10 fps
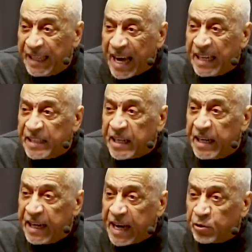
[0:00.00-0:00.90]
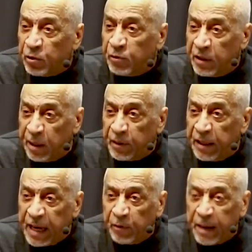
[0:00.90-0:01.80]
That is a natural
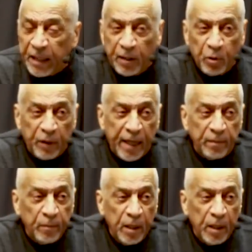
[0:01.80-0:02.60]
phenomenon. Everybody can do that.